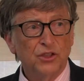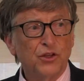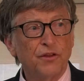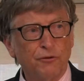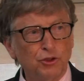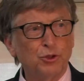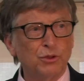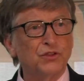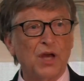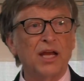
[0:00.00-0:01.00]
So the
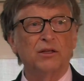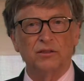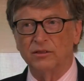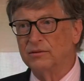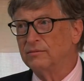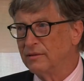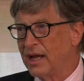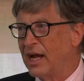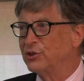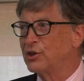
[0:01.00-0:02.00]
virtuous cycle
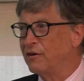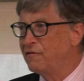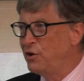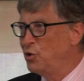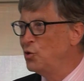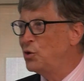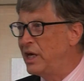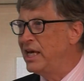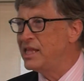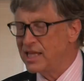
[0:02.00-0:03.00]
has a few
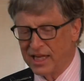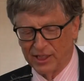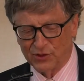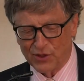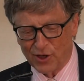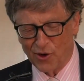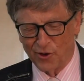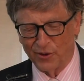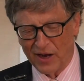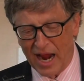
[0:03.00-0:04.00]
key things that
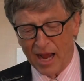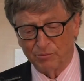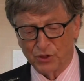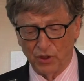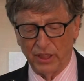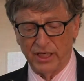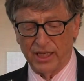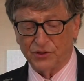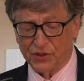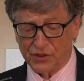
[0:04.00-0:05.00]
are absolutely
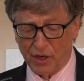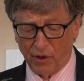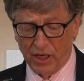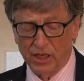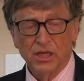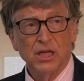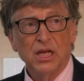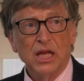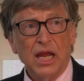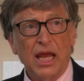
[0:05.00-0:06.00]
necessary.
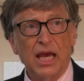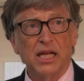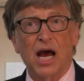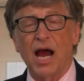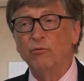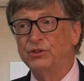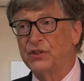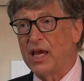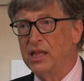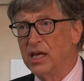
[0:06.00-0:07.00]
And I would
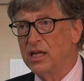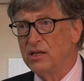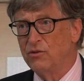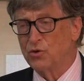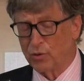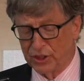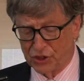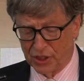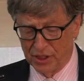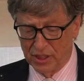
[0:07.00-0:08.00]
say that
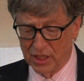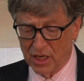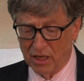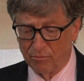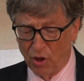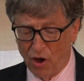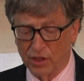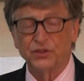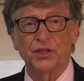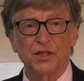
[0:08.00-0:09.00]
nutrition
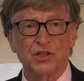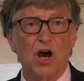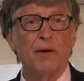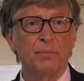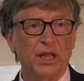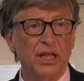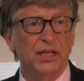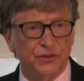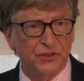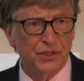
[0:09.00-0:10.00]
belongs at the top of the
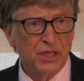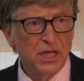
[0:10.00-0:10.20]
list.